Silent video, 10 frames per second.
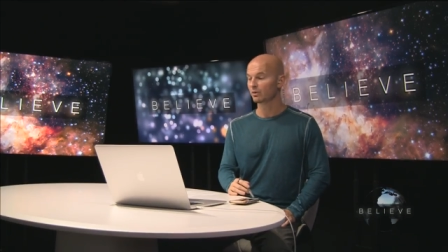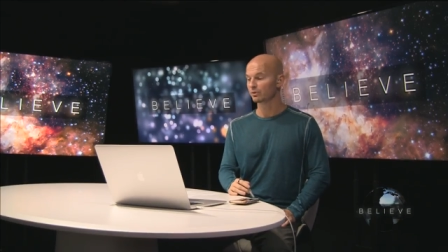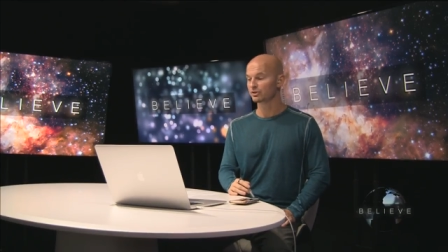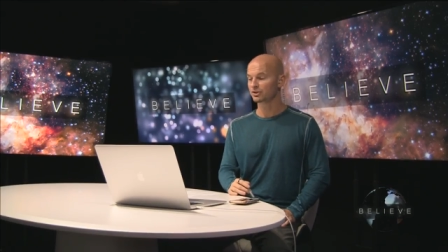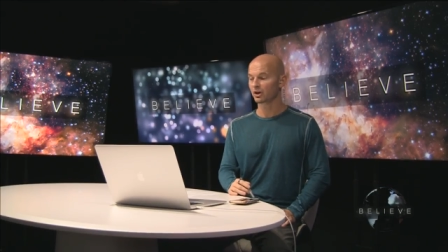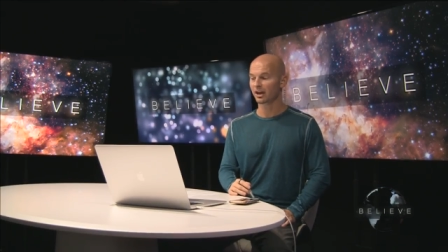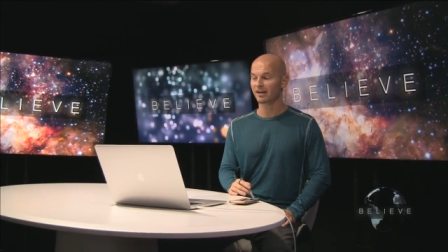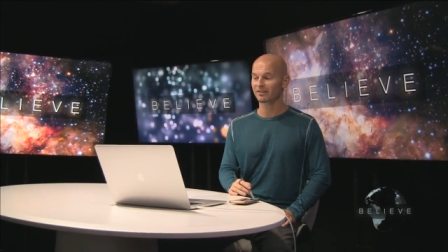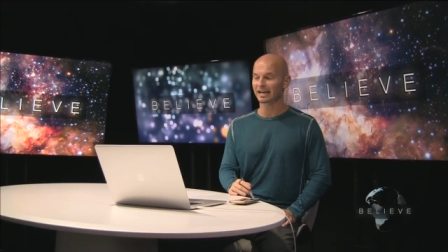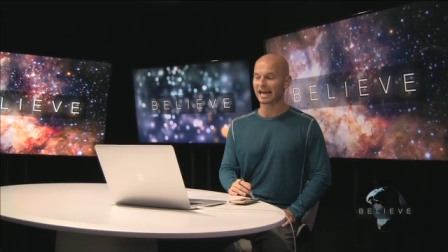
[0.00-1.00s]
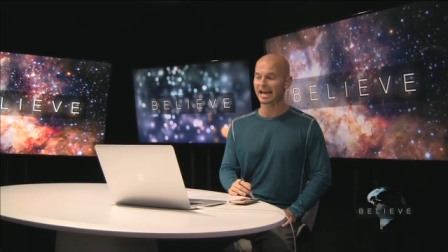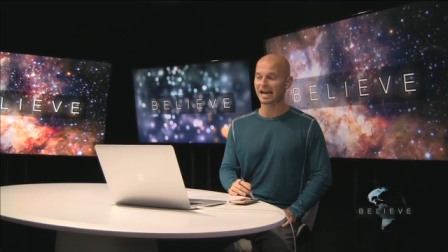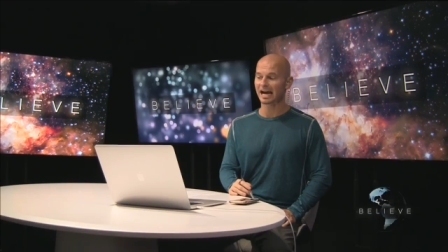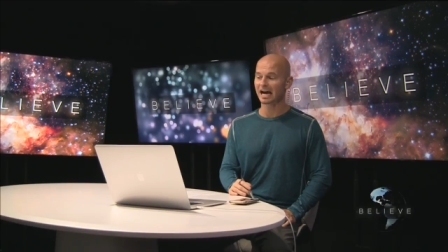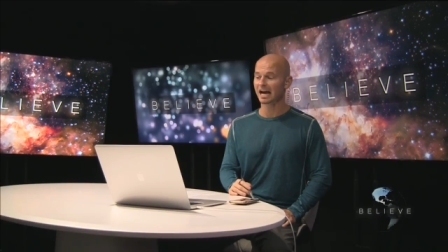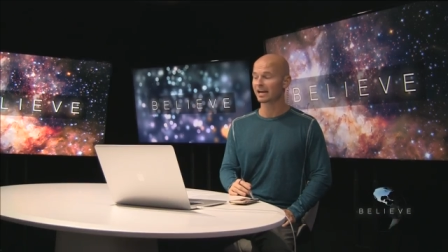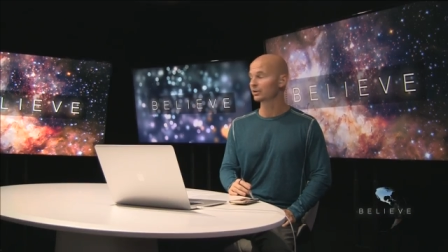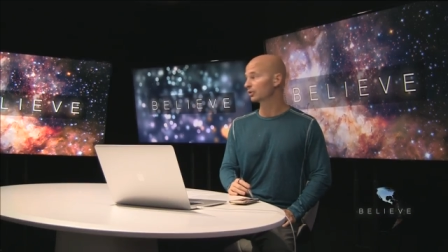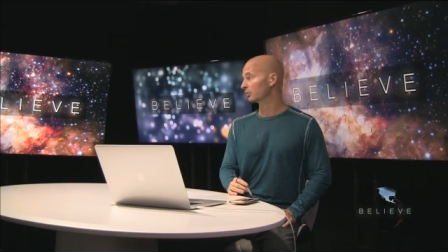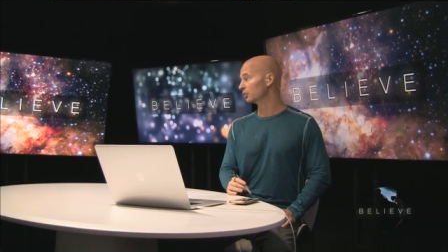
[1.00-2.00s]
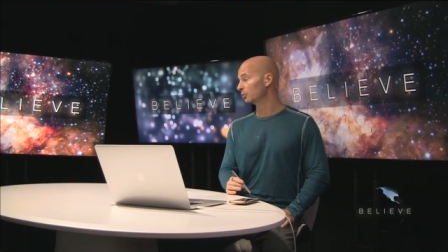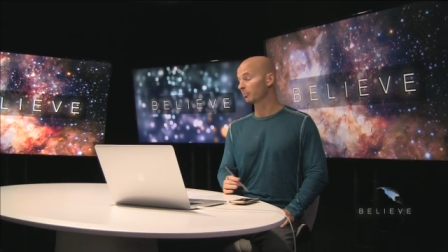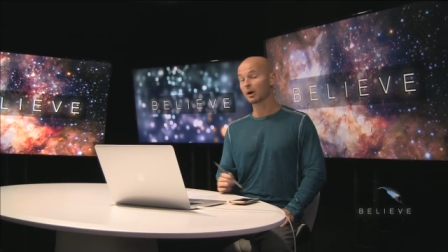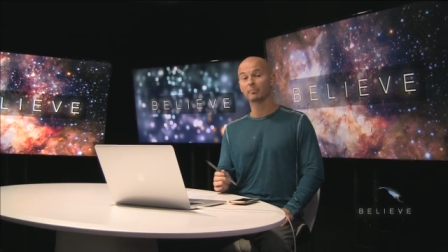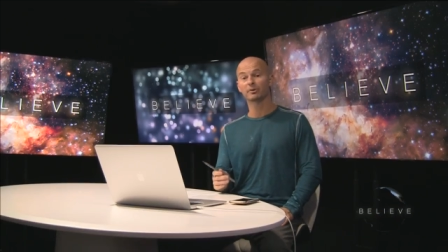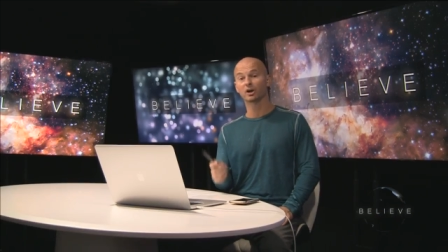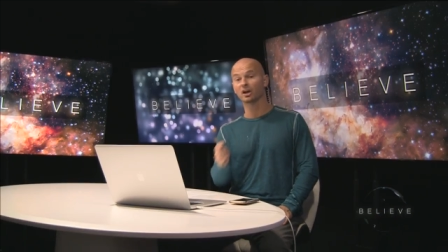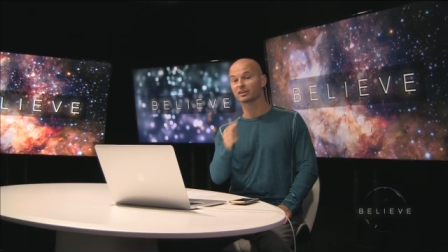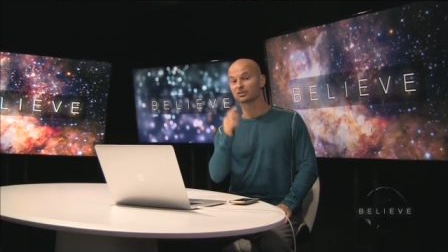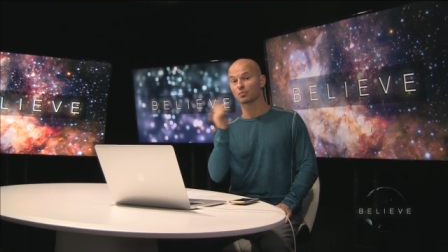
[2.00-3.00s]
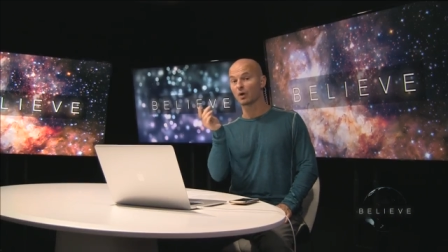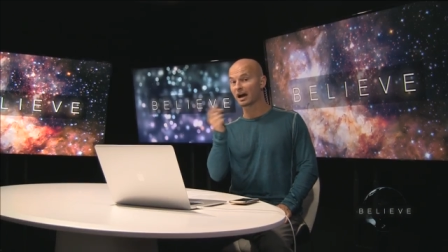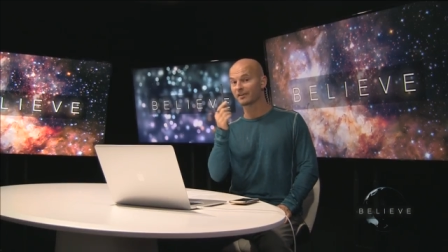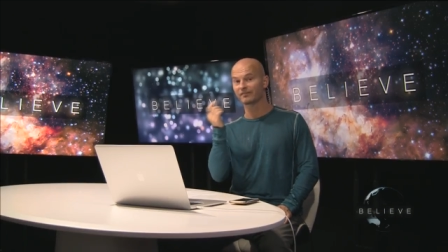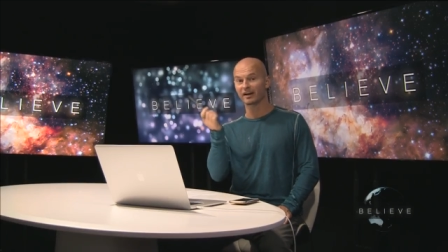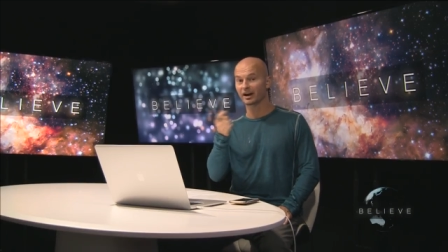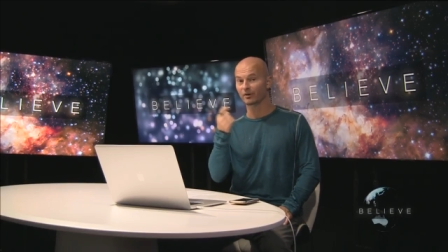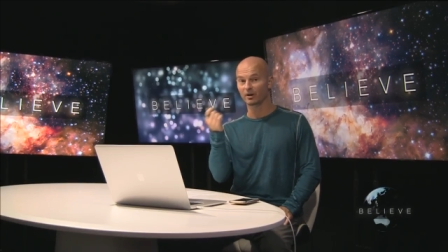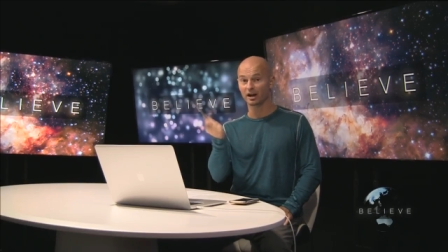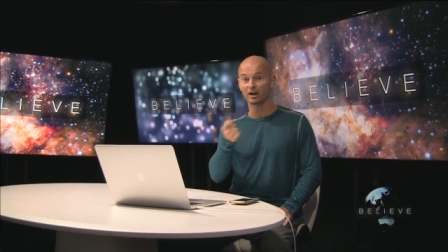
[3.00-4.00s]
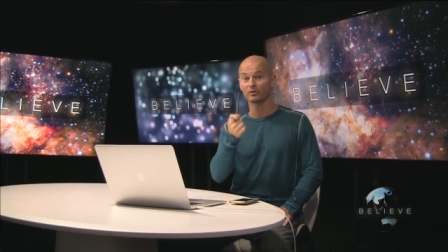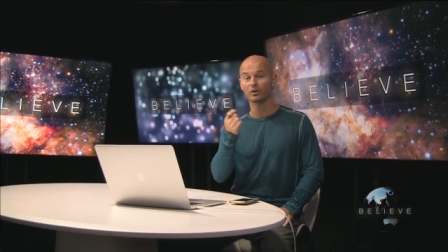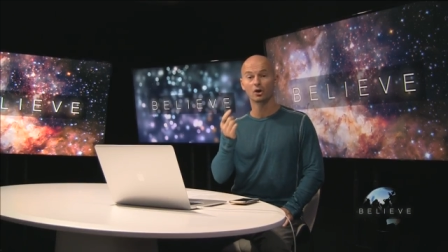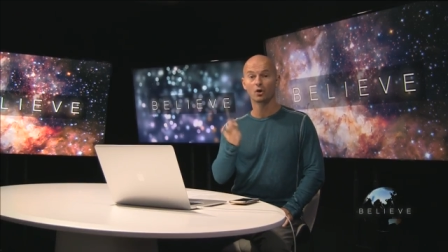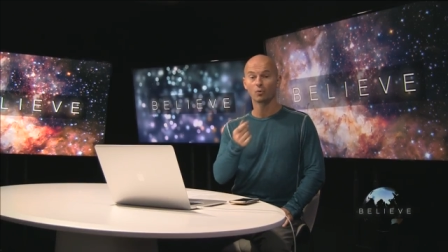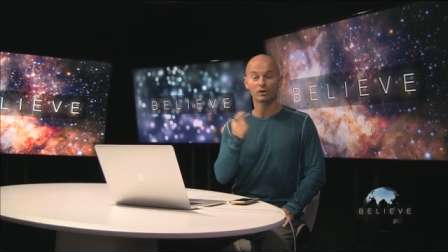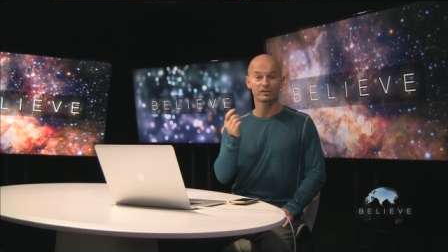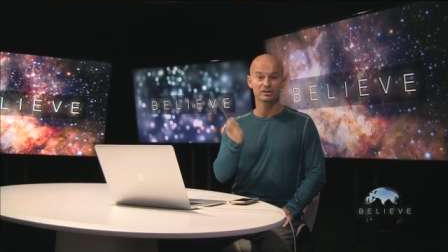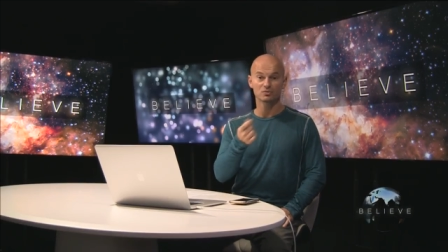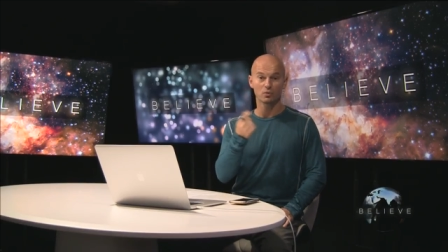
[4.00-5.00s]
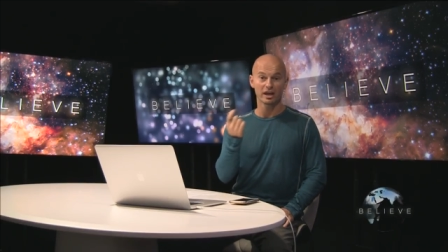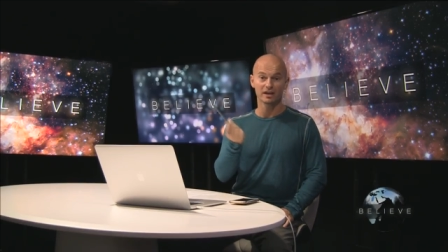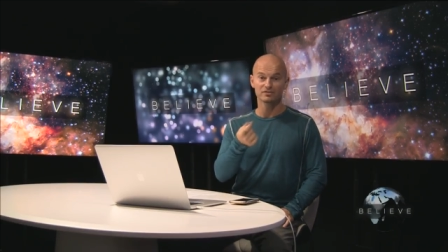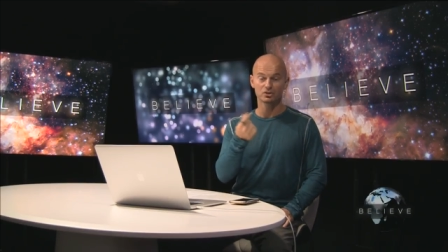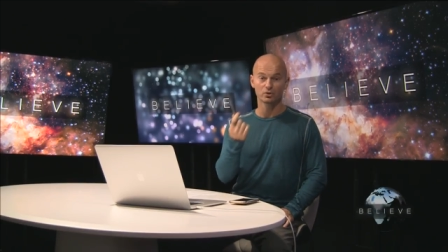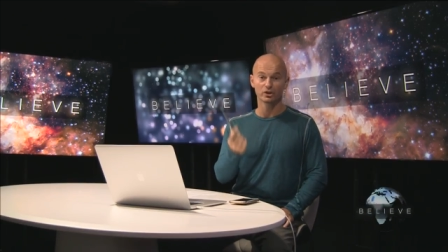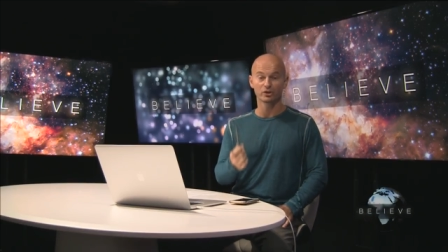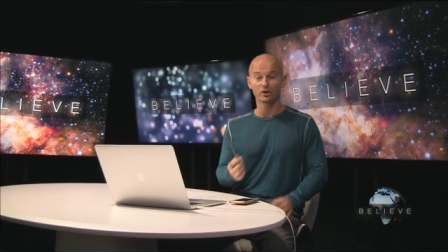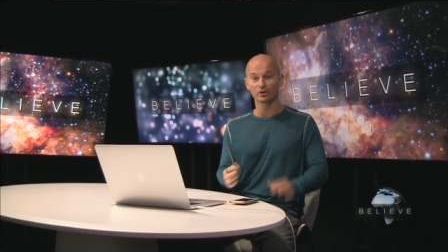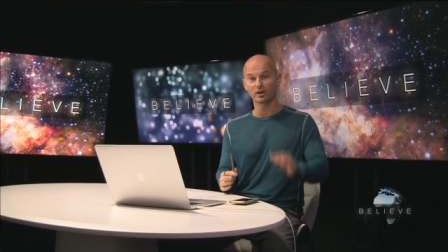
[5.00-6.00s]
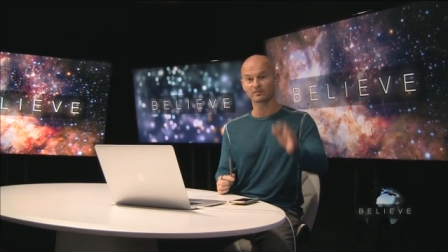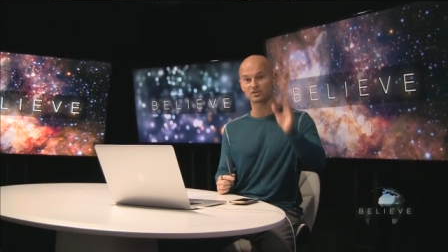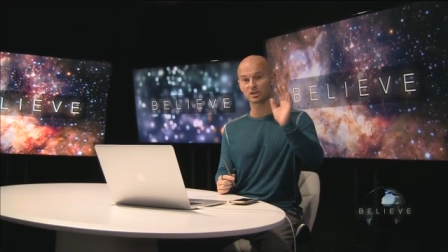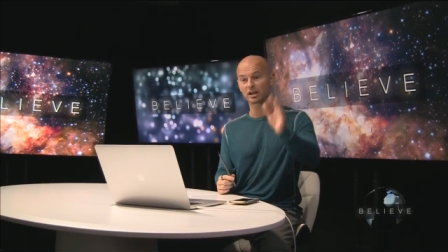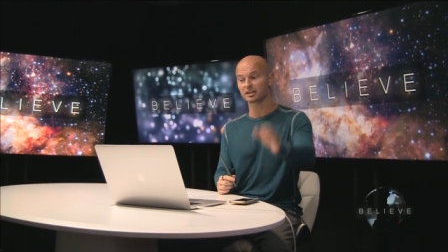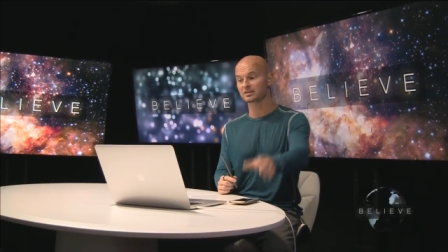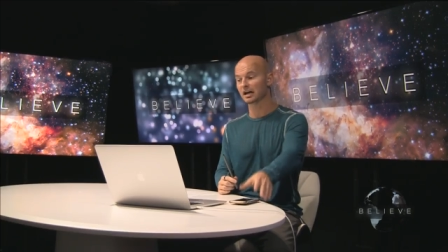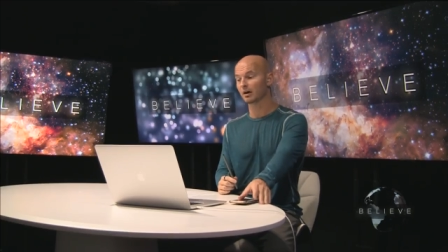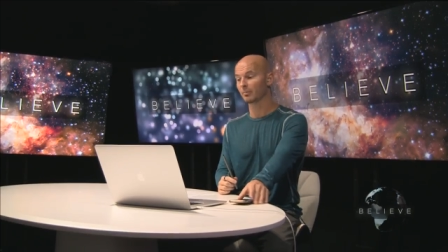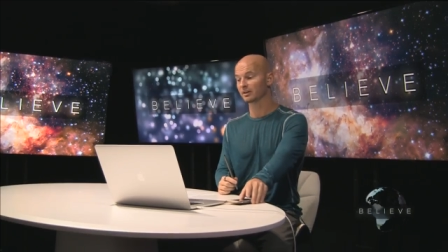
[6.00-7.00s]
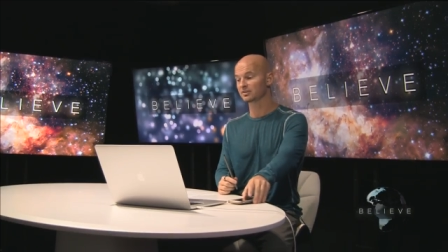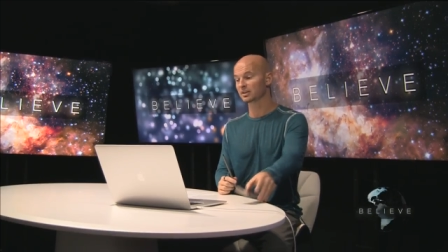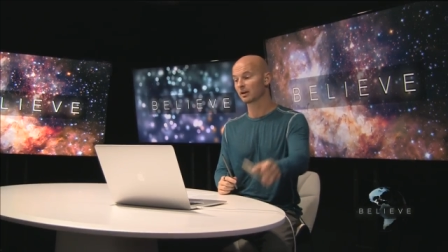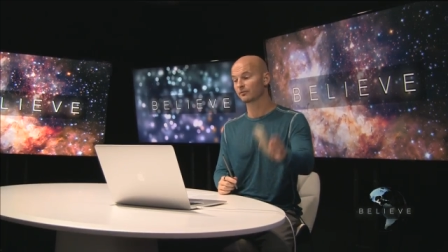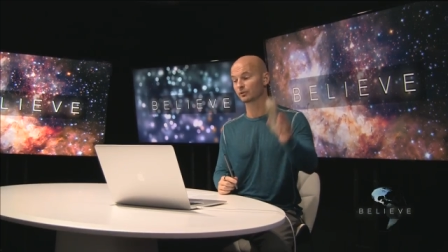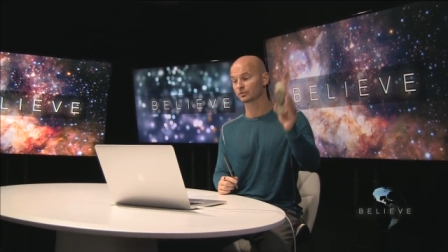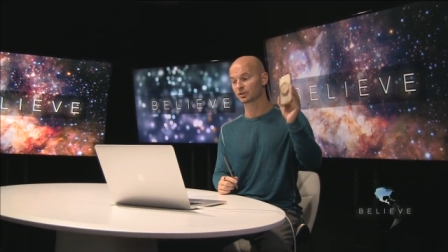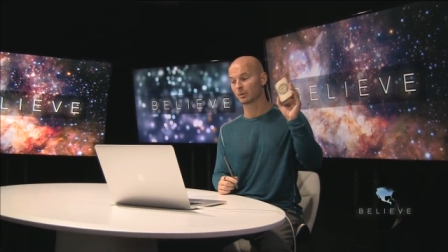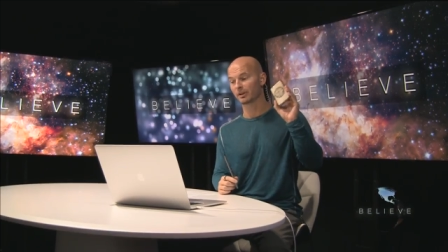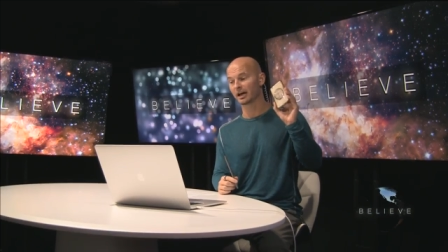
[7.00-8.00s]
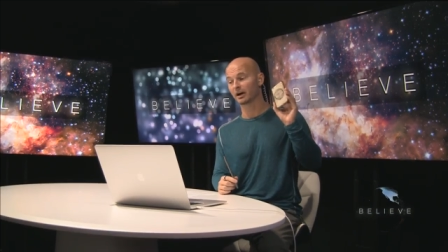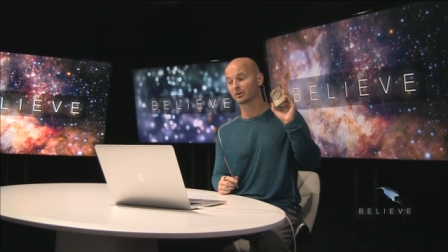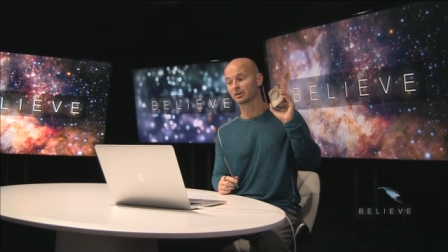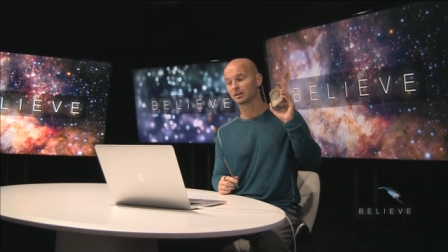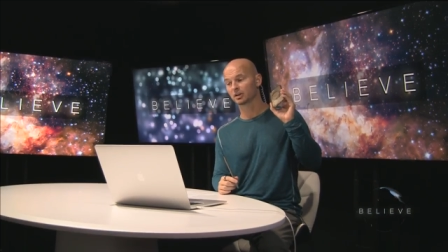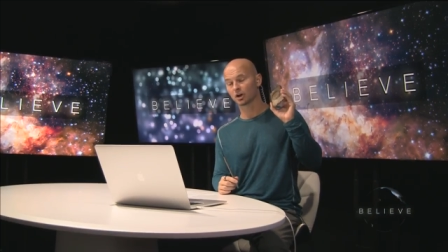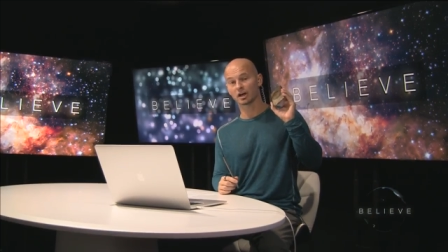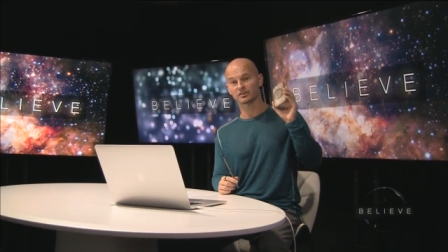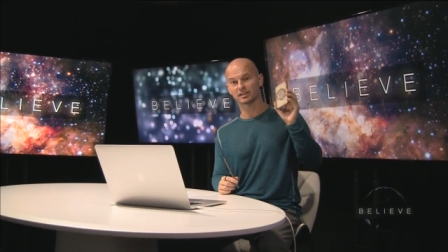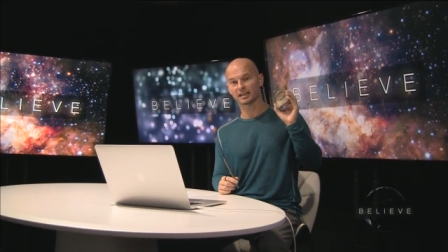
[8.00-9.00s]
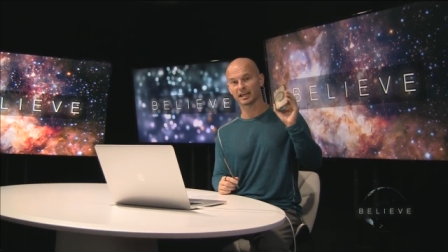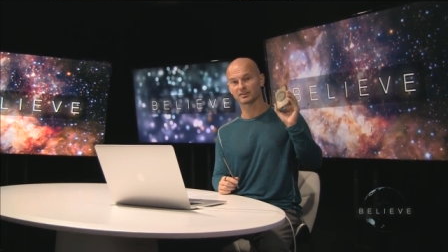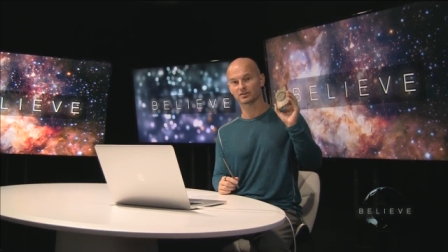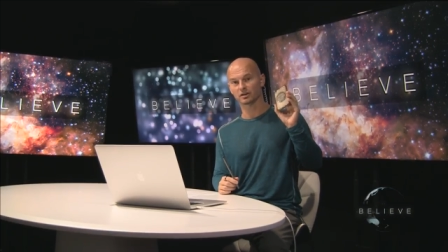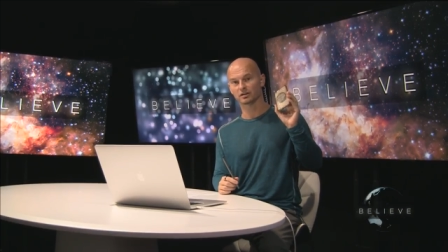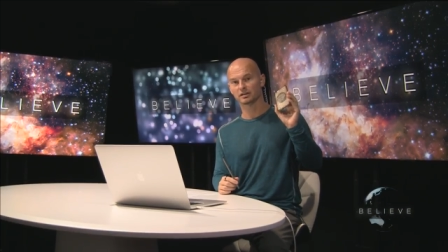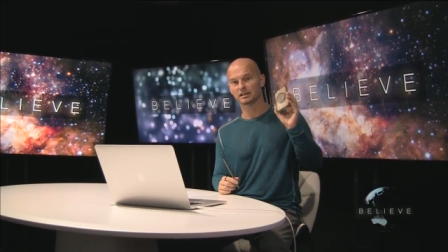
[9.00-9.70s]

When you start having AI and you're, you're pumping all this Wi Fi around, what are these waves doing? You know, you have studies now about cell phones coming out causing cancer.